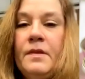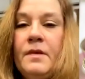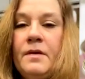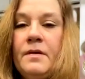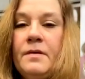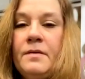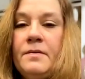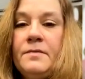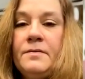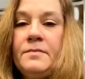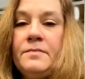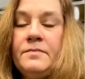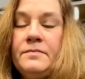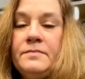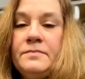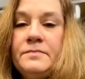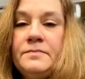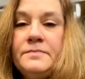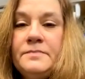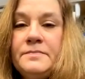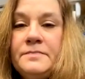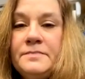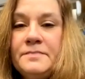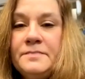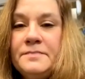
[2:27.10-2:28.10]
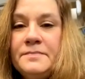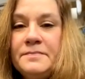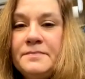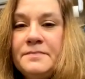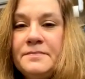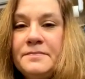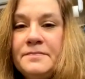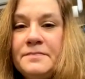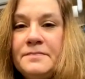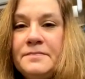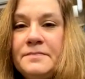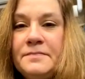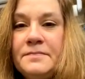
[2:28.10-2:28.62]

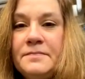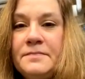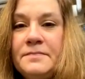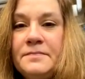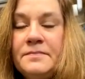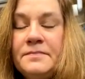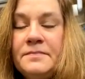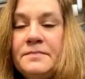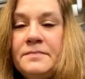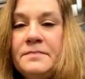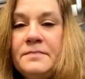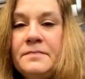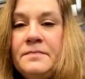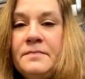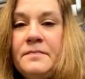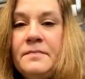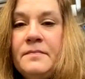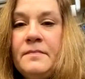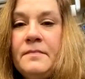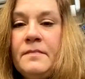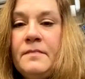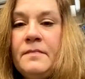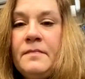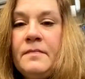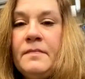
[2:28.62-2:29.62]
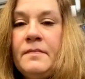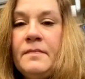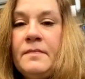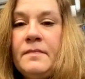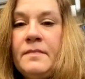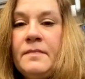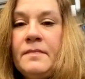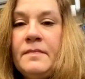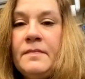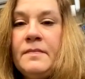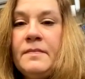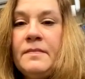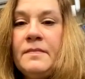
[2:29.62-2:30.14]

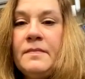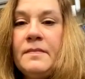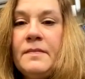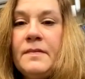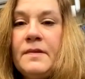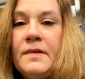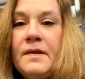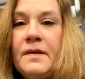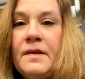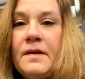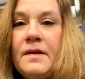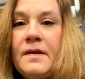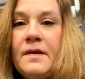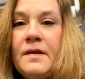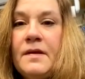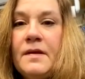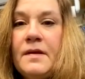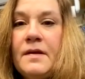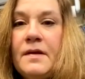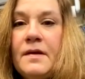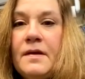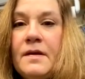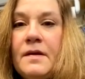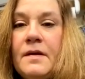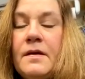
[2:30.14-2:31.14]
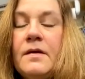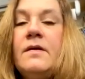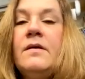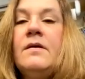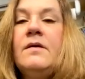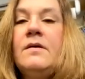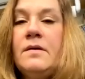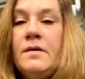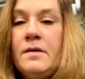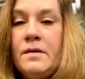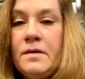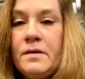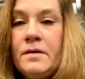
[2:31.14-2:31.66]

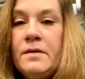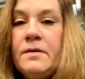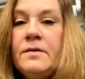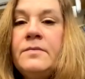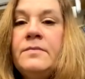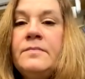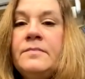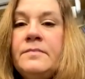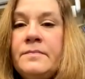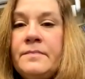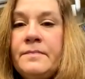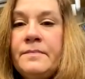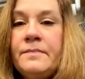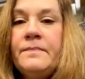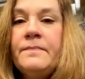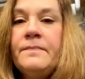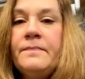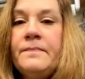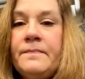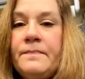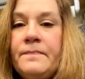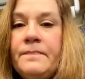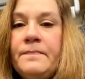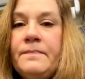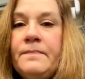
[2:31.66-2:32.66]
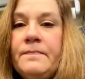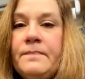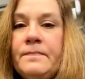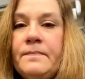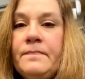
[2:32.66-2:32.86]
No words are spoken by the person on screen.